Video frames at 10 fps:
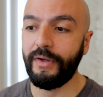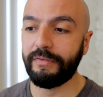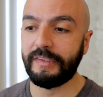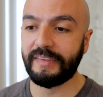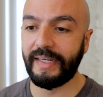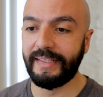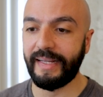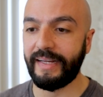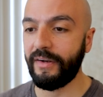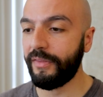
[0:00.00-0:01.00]
you have to sign
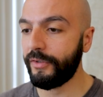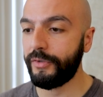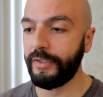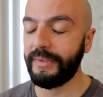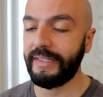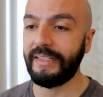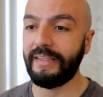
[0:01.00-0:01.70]
like another agreement.